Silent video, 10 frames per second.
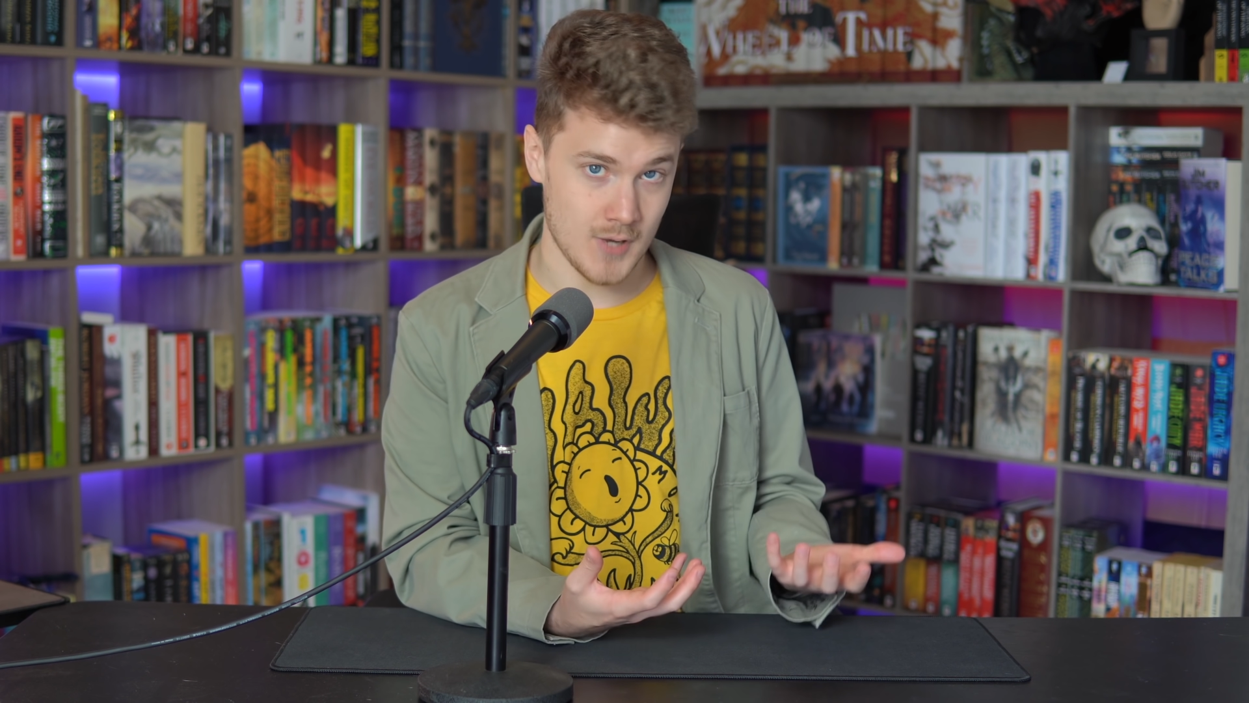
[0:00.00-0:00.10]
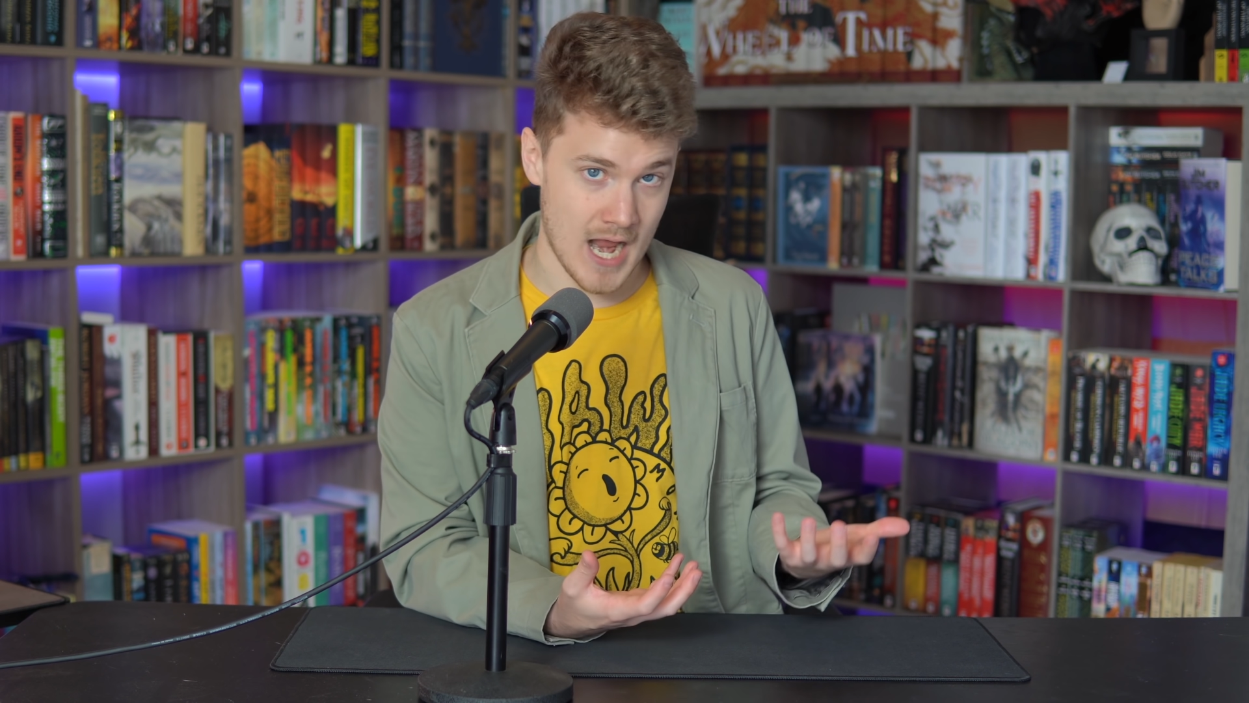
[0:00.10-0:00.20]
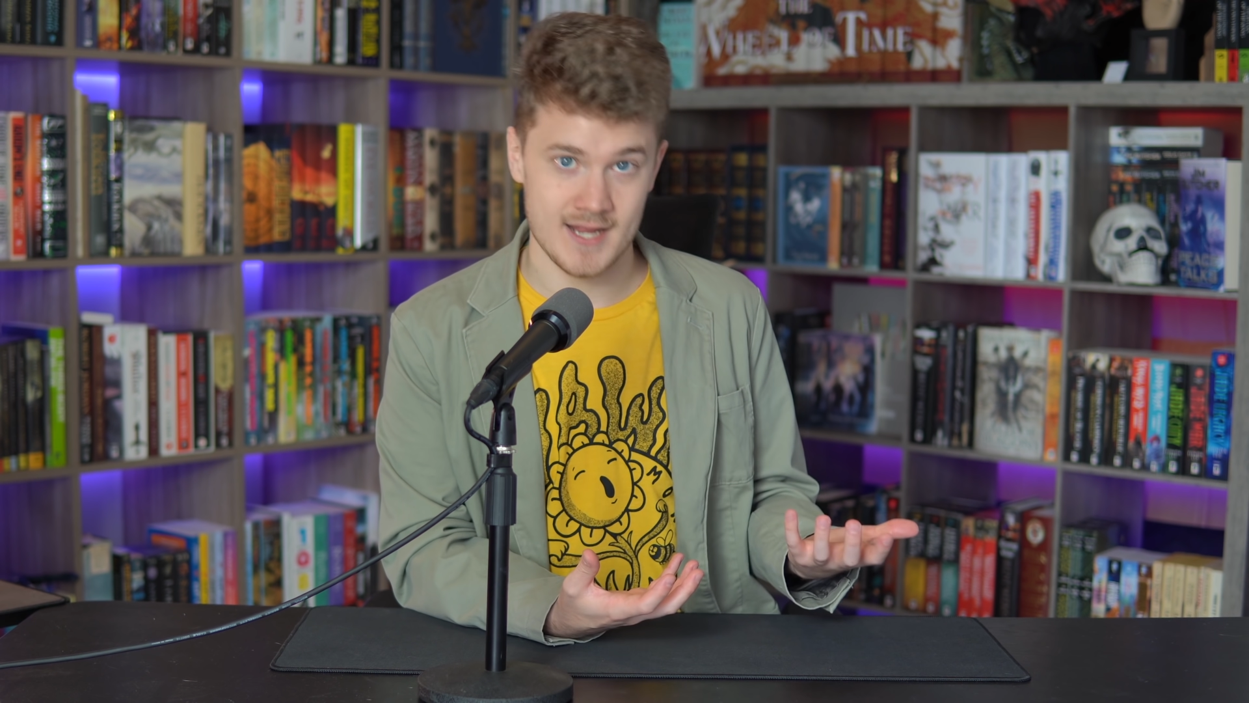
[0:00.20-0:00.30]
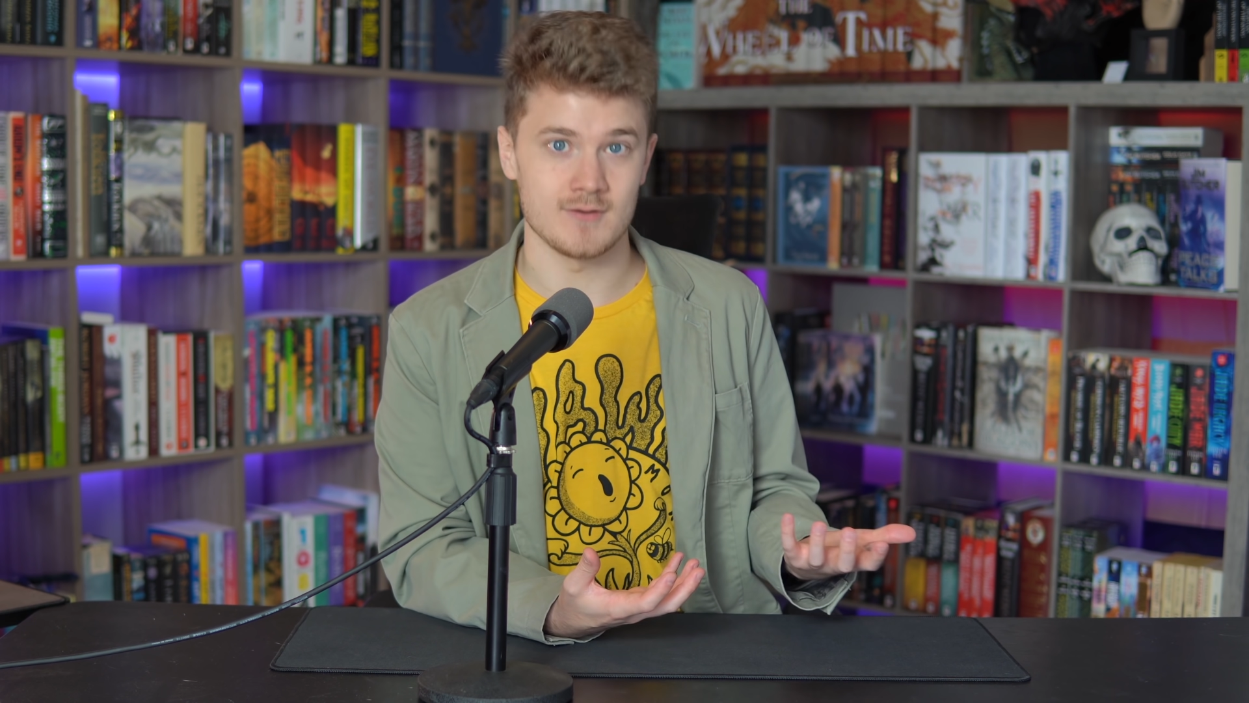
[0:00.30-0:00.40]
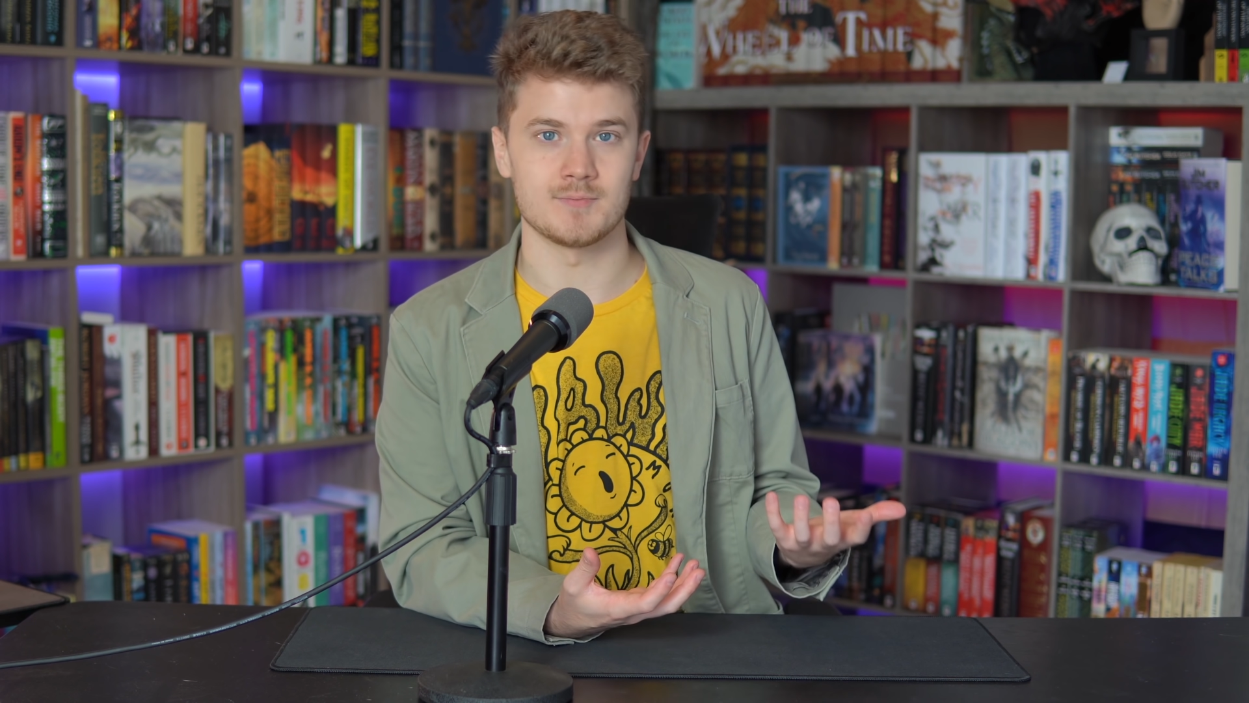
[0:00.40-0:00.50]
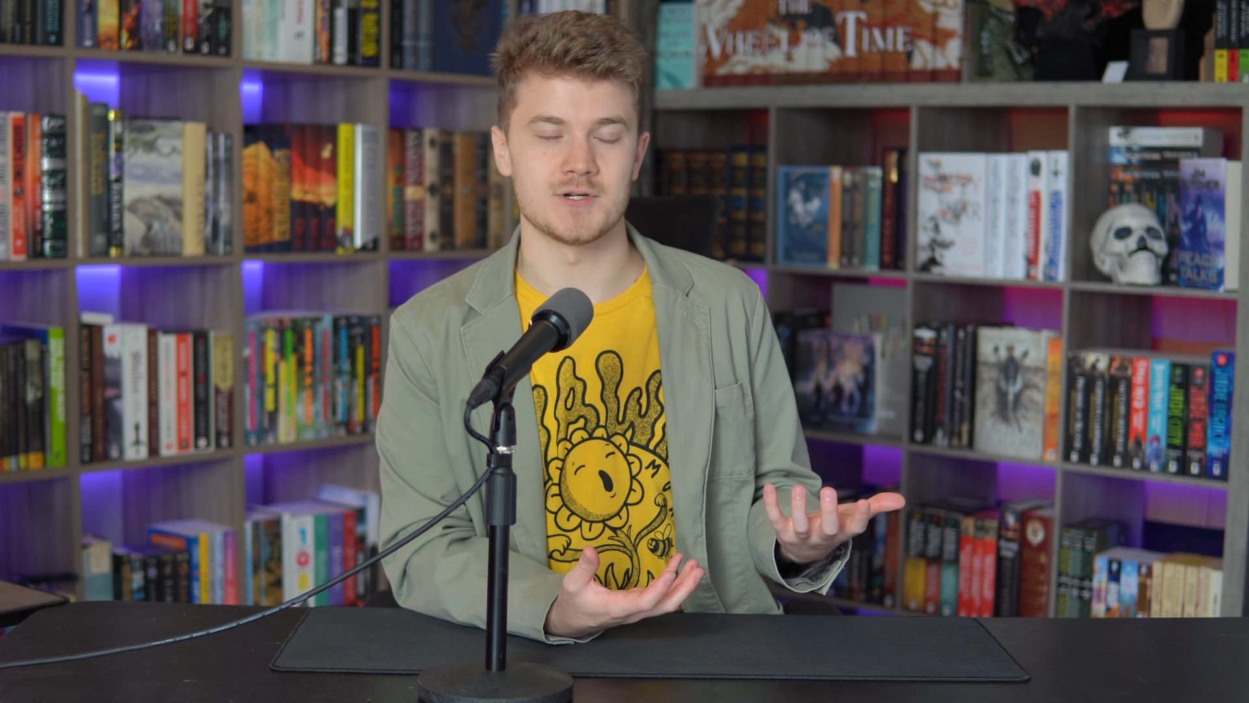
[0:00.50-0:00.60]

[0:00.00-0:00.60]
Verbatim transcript: accurate